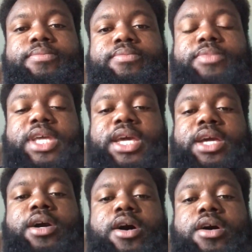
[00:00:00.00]
they can
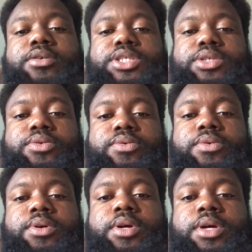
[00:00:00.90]
cause you
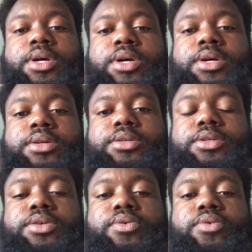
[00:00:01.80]

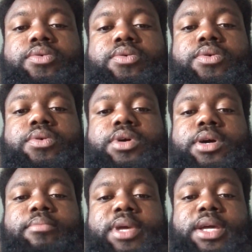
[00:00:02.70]
to
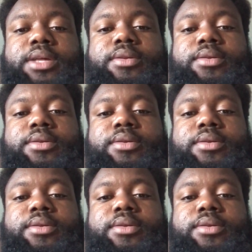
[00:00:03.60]
commit